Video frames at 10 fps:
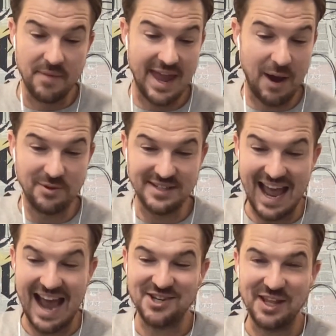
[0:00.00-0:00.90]
and I was
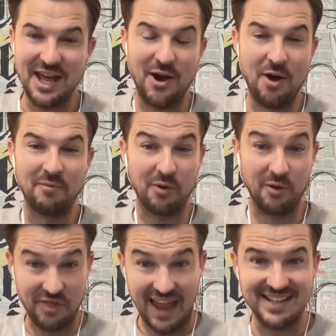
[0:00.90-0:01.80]
actually at home for
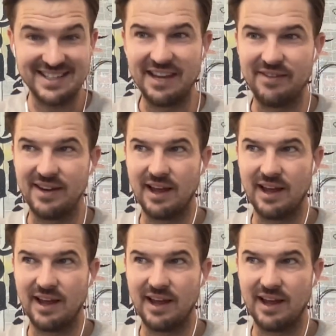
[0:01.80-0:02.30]
Thanksgiving.